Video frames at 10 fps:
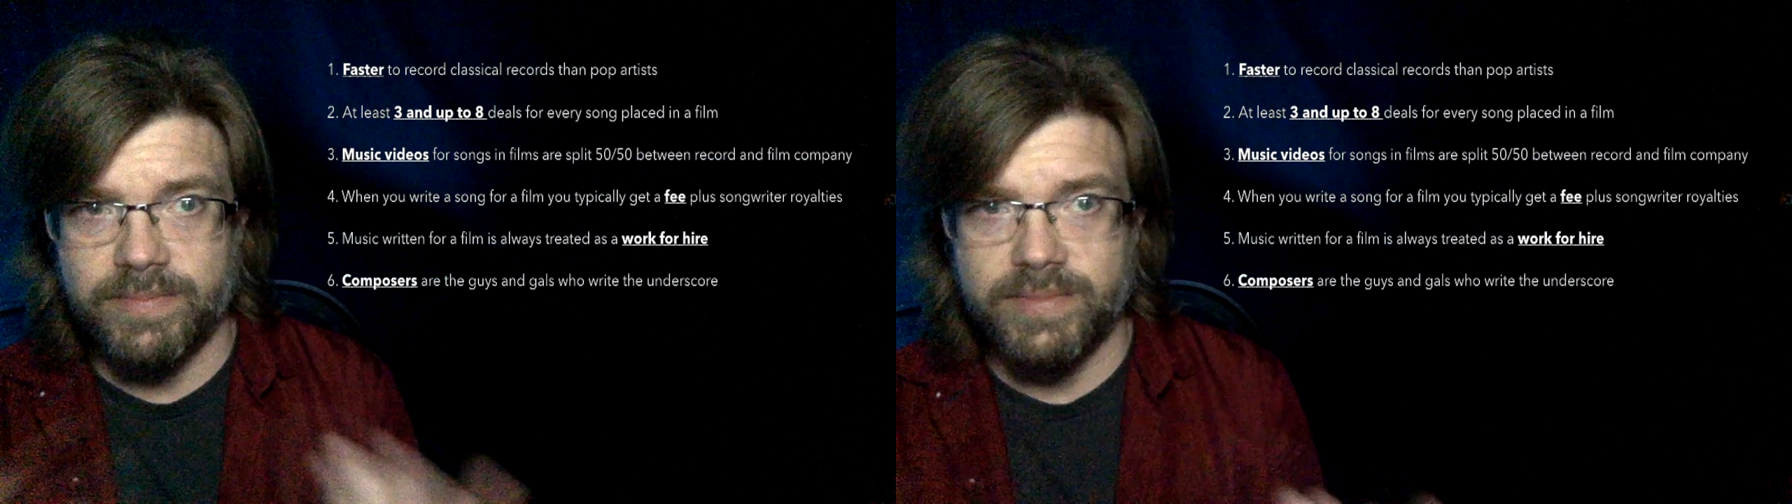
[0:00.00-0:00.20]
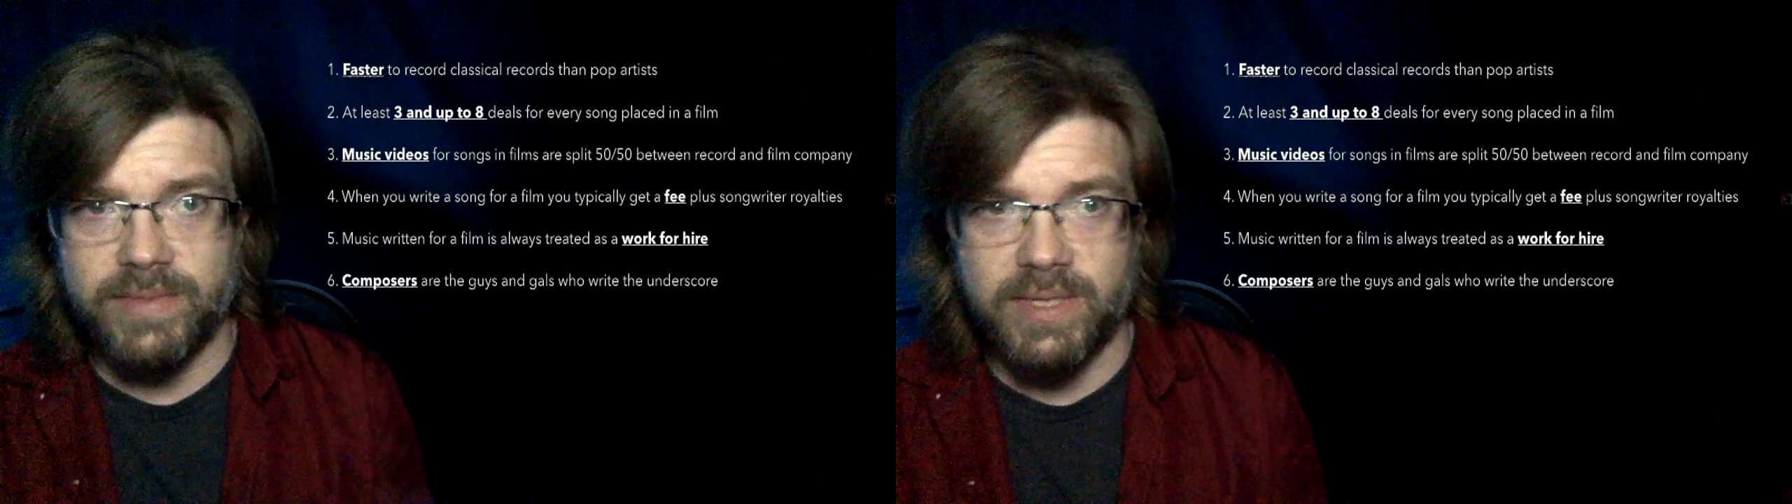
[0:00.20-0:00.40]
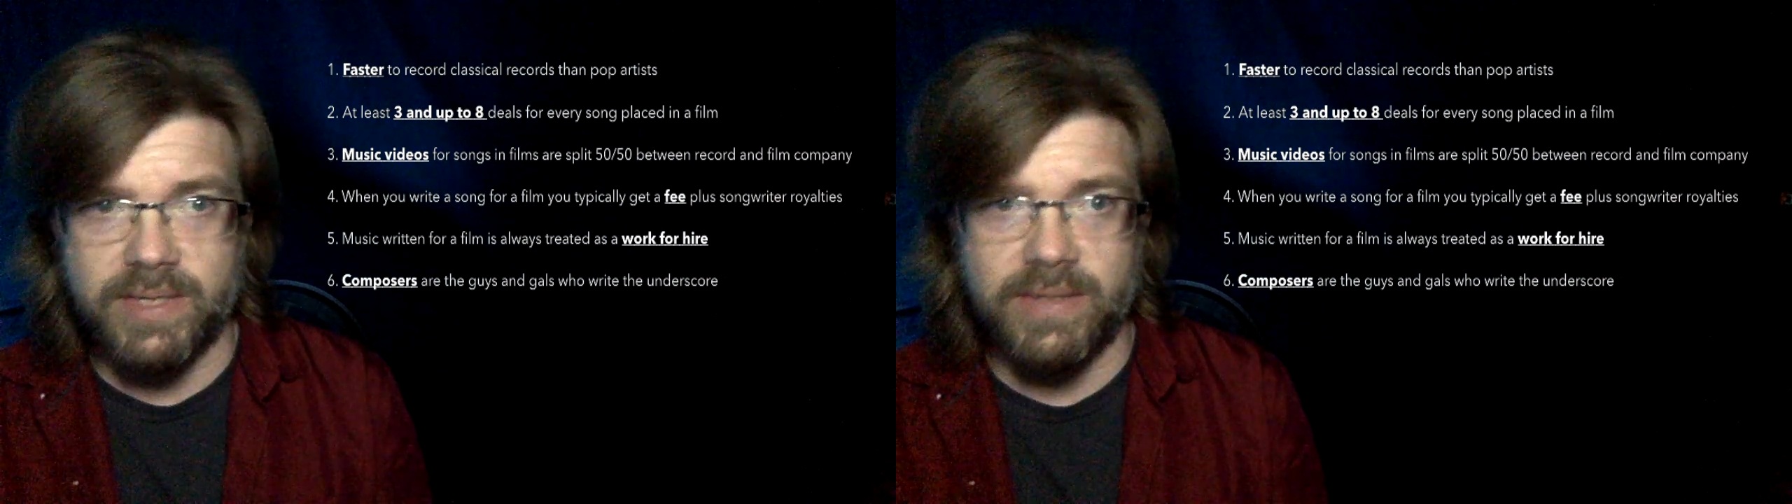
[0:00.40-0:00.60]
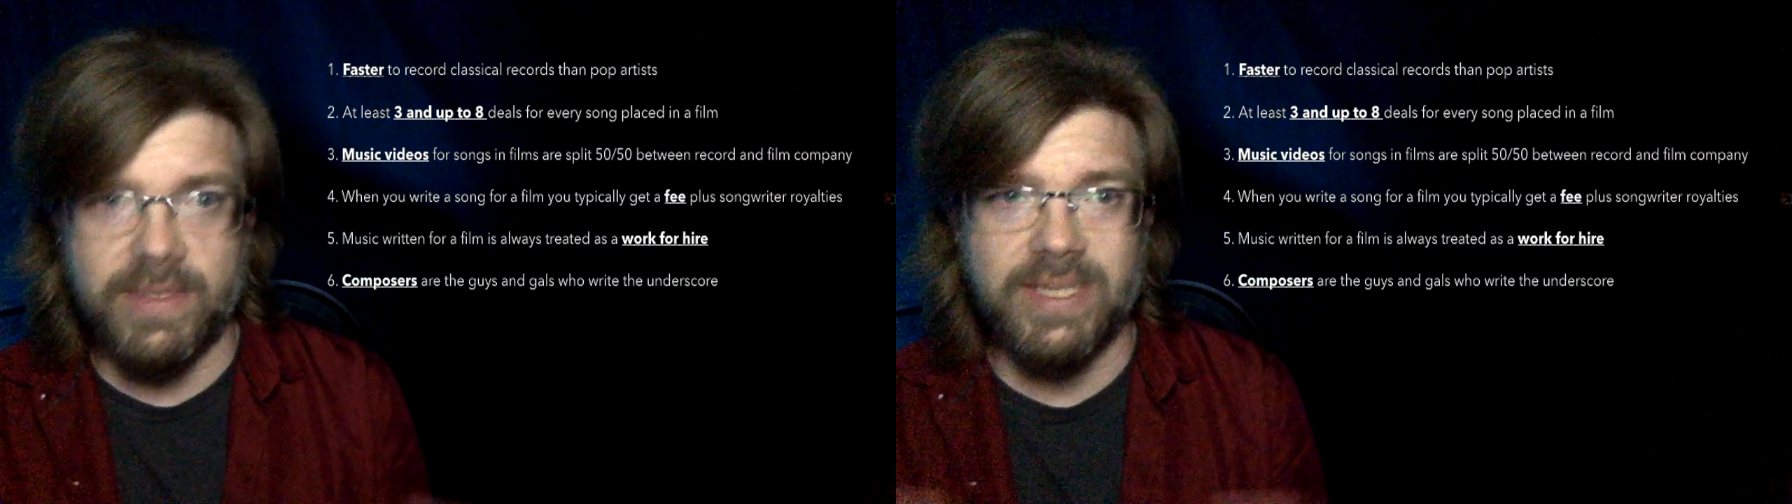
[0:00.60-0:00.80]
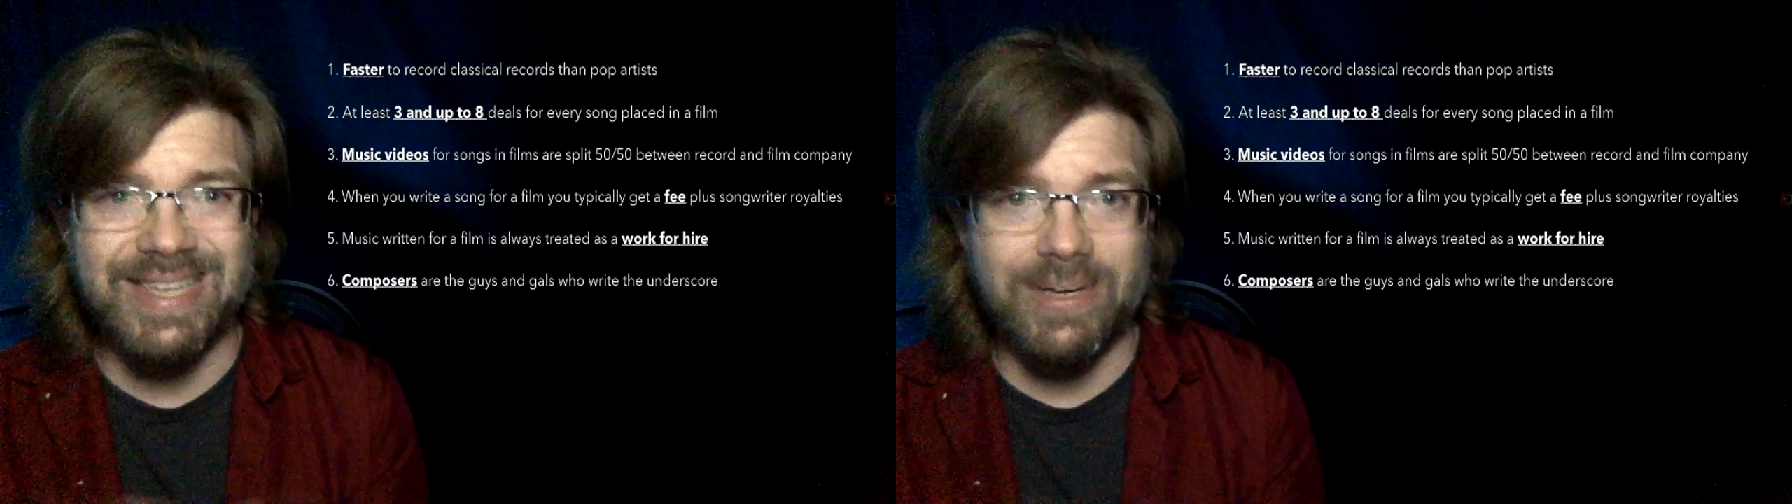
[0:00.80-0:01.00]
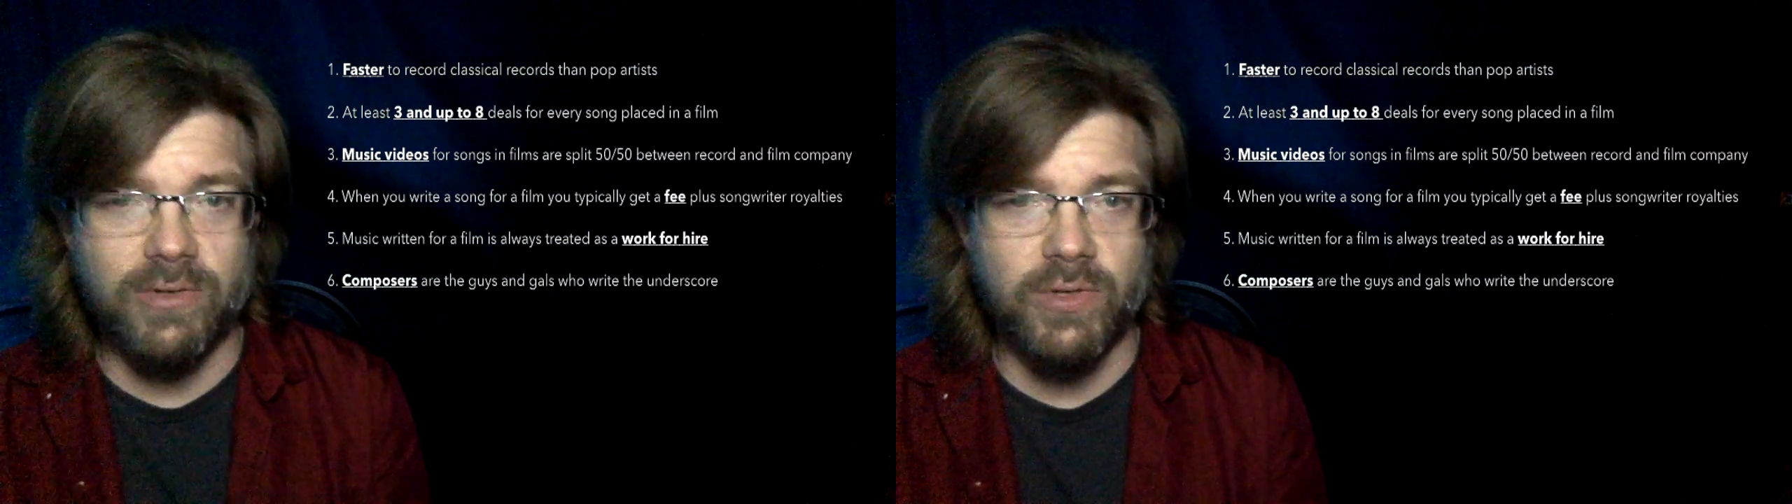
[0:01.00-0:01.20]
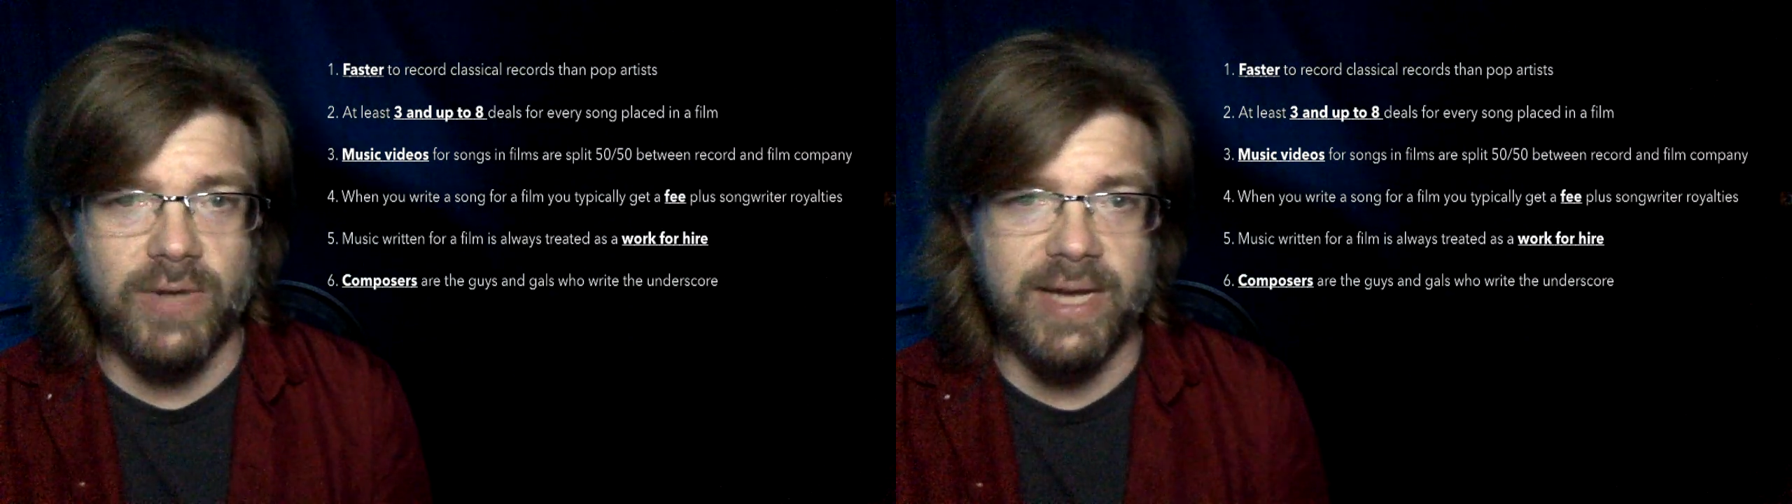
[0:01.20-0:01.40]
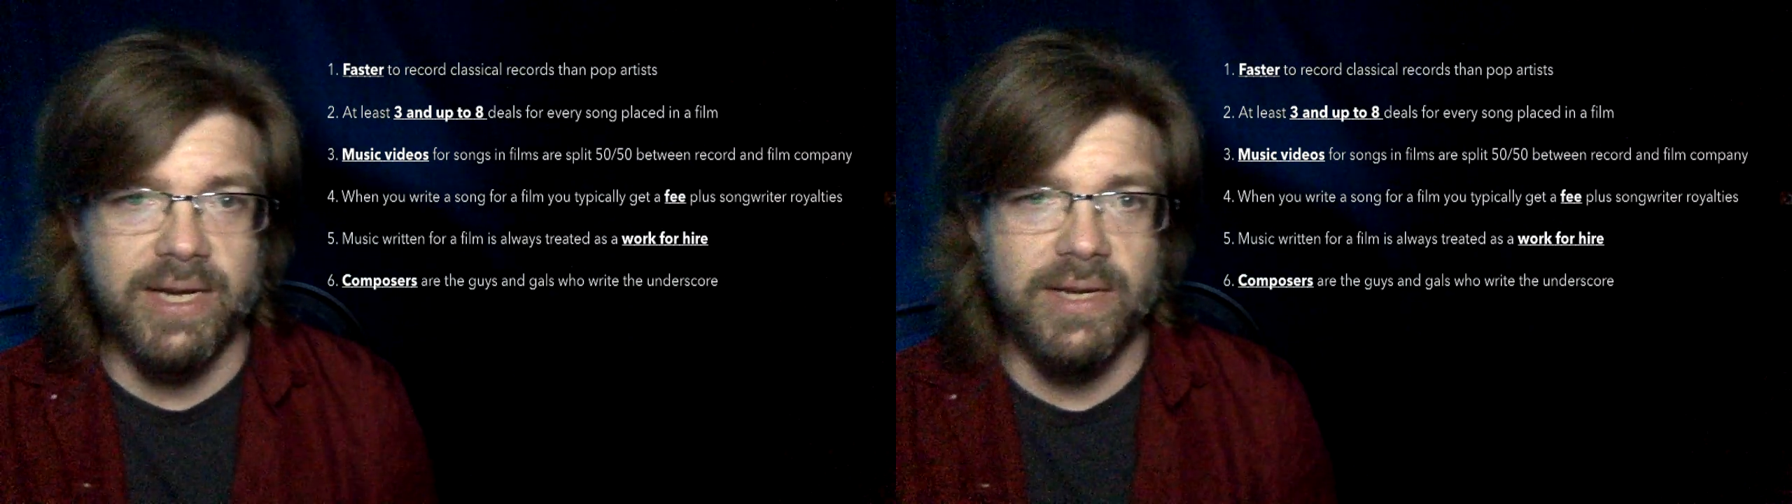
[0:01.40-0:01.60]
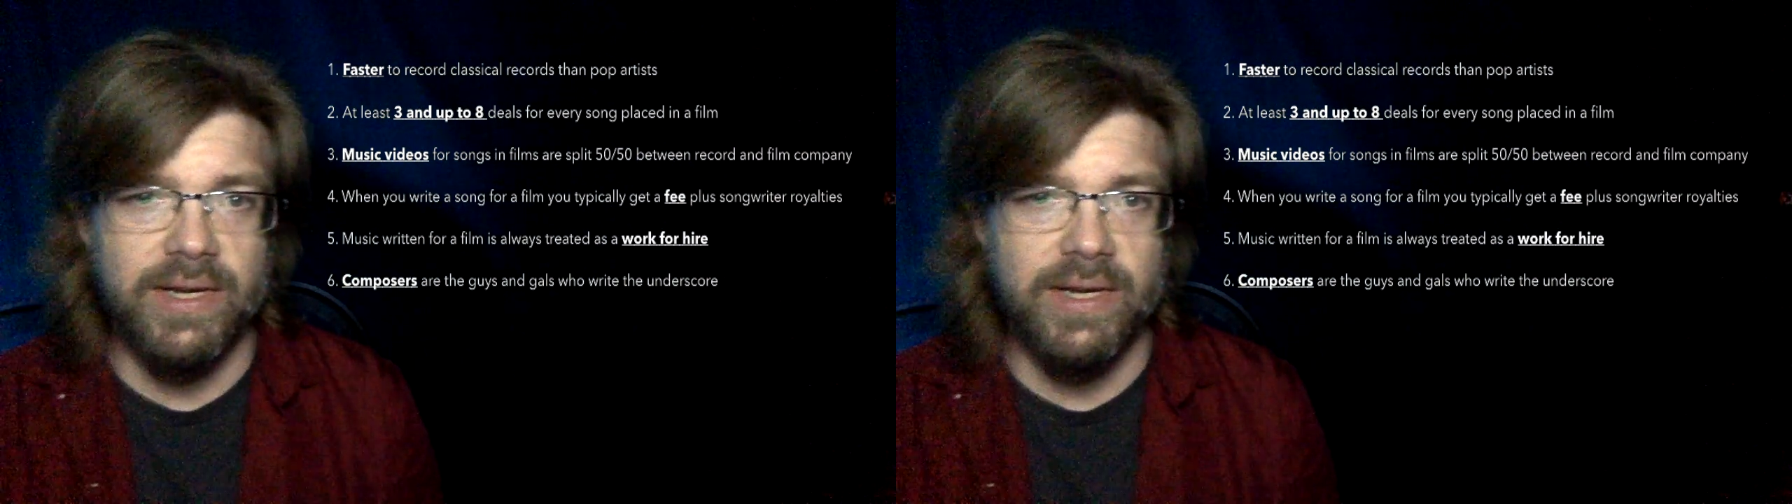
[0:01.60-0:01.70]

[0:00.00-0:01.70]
the soundtrack